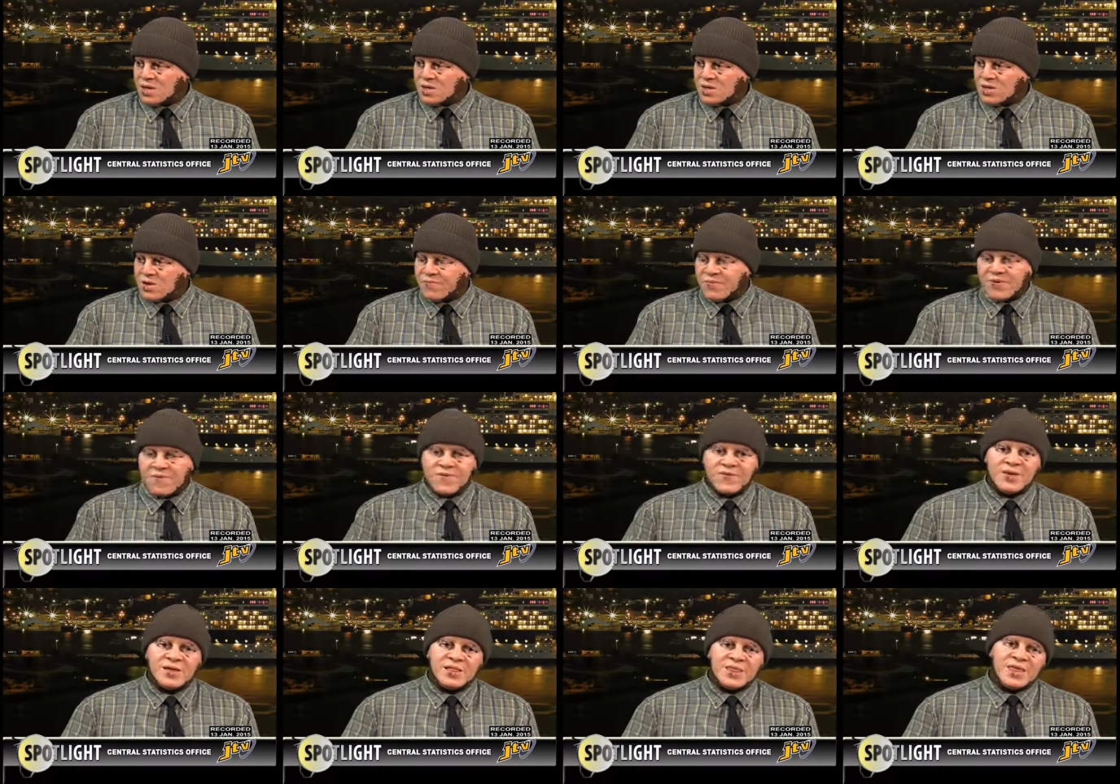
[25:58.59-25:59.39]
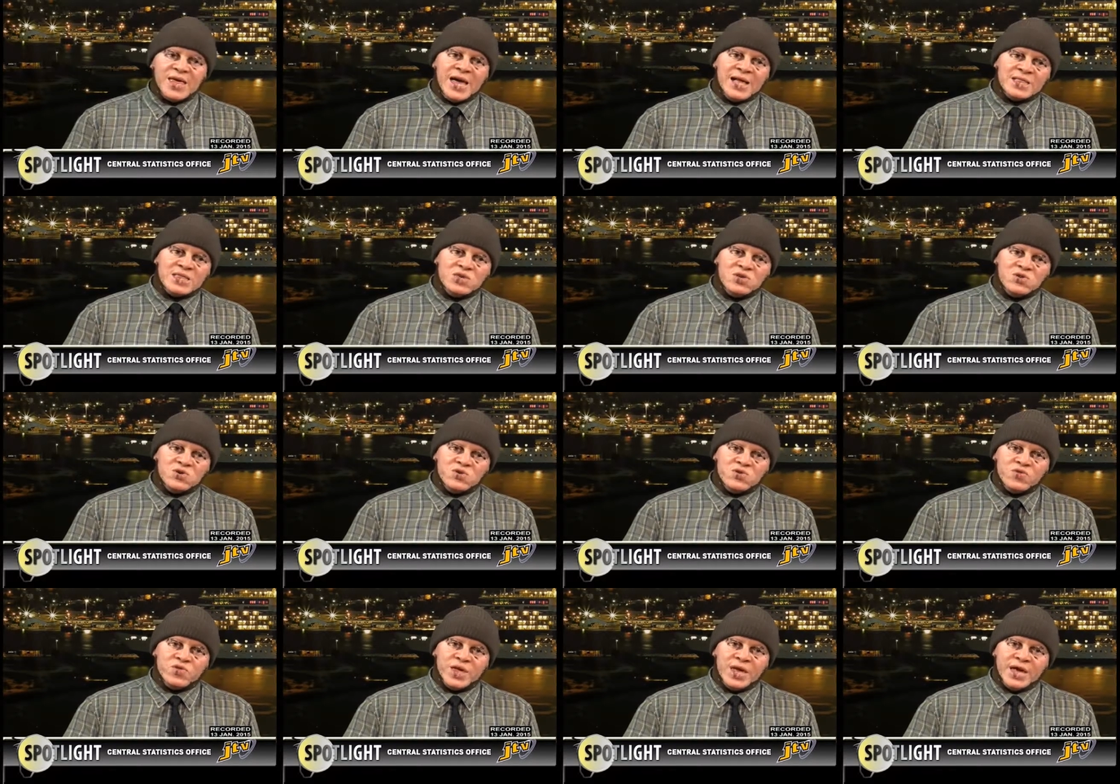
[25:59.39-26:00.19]
You know, if they feel that you
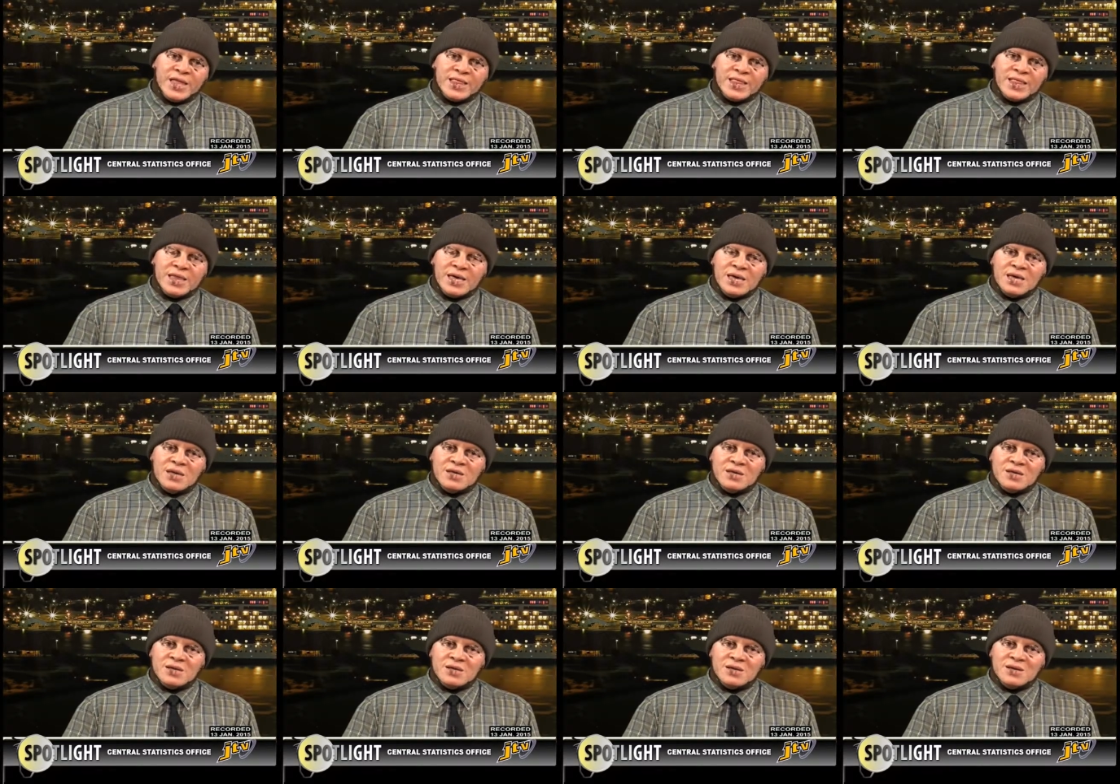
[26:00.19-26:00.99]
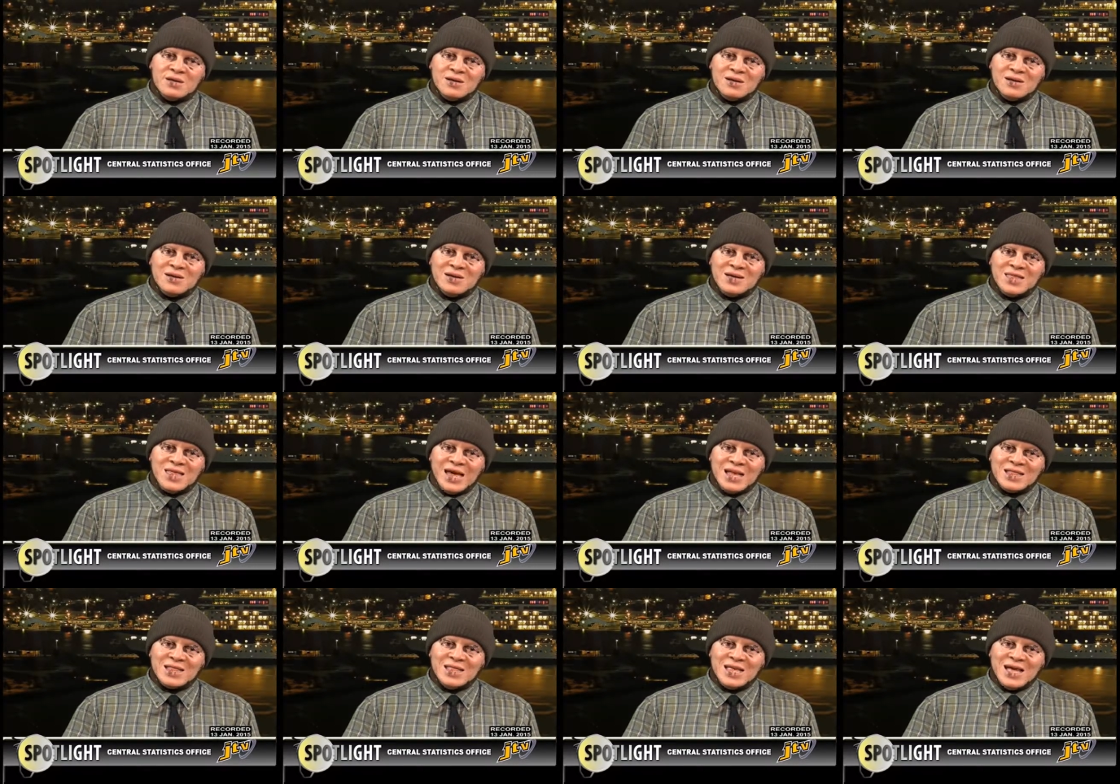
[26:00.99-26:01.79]
know that
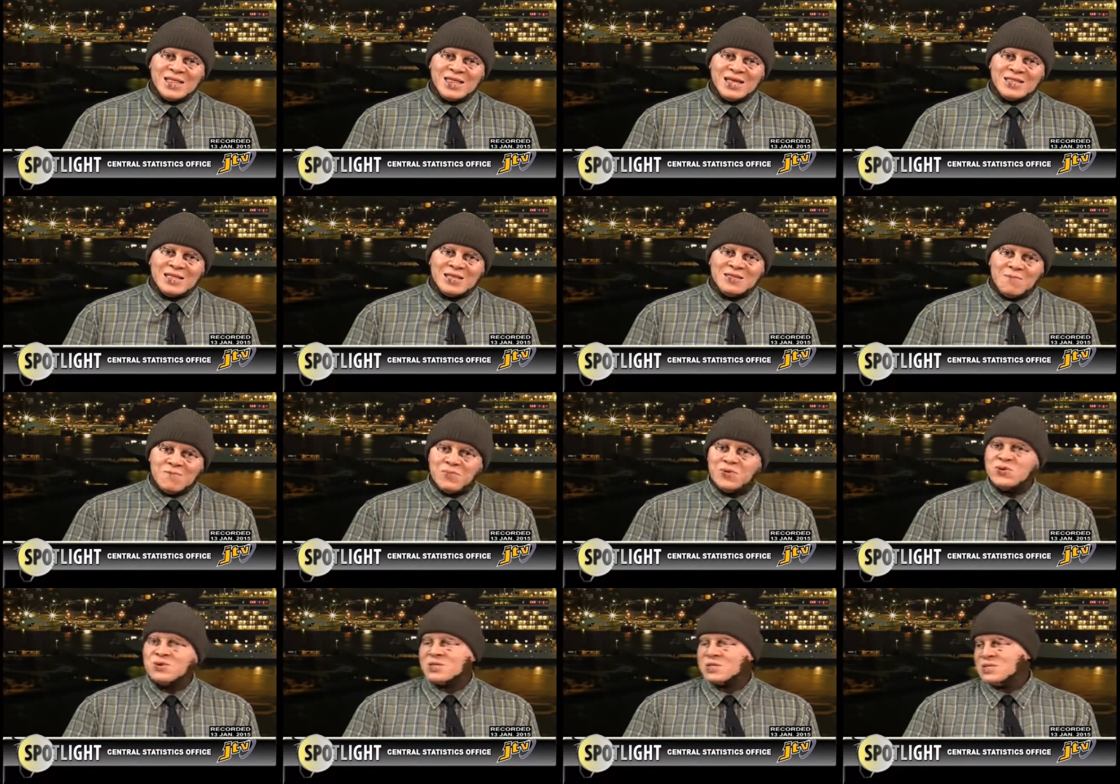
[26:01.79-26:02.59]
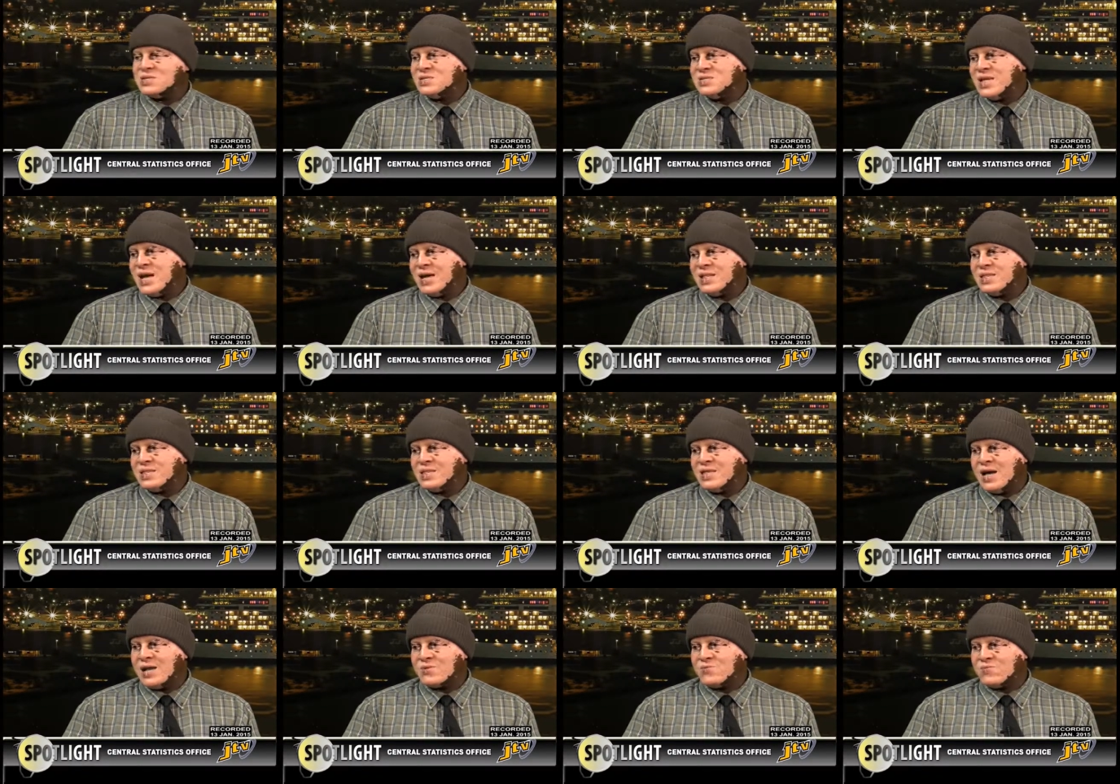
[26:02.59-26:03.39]
that, that, that, that, the person that,
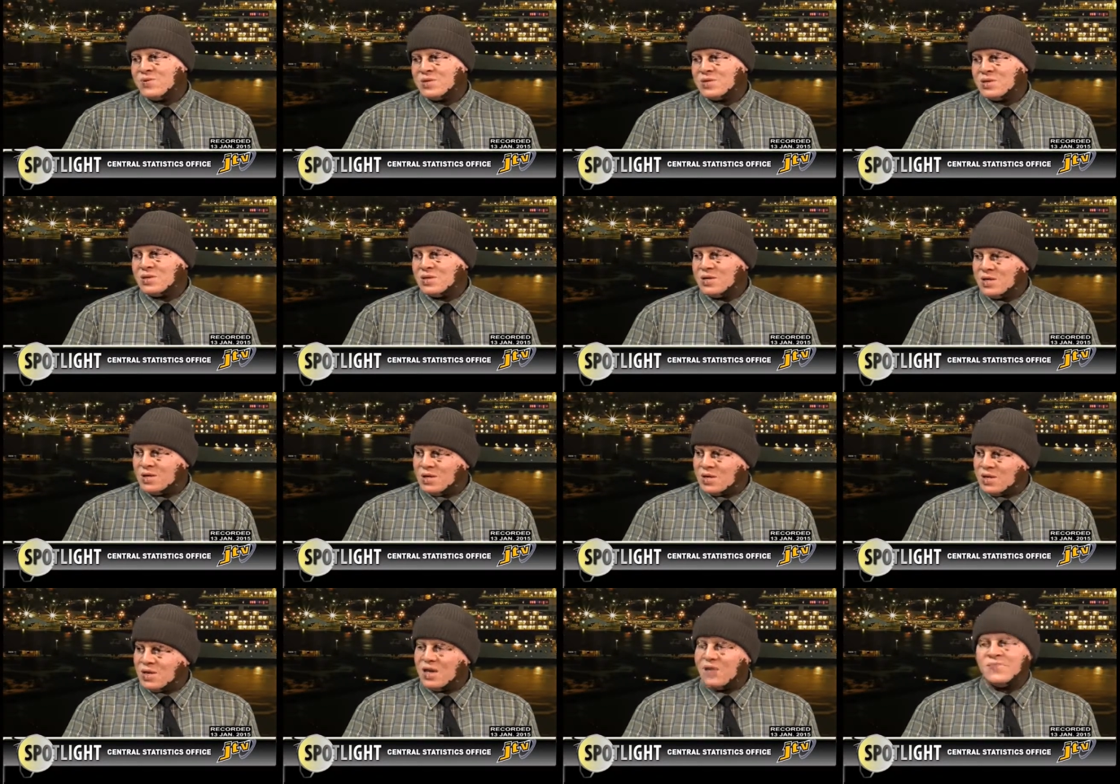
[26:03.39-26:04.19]
that if there's would, a complaint if